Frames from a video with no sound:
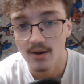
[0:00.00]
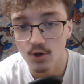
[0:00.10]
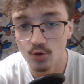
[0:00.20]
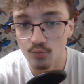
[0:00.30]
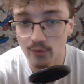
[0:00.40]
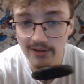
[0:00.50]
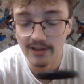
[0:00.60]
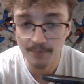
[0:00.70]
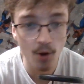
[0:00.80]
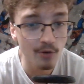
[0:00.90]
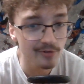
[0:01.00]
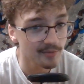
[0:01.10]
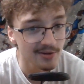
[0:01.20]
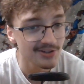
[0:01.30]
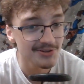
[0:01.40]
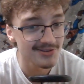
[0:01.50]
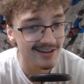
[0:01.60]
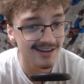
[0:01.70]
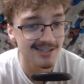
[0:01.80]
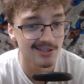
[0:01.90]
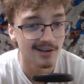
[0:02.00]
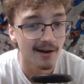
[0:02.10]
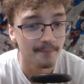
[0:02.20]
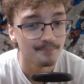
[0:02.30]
could really pose some issues to Islam.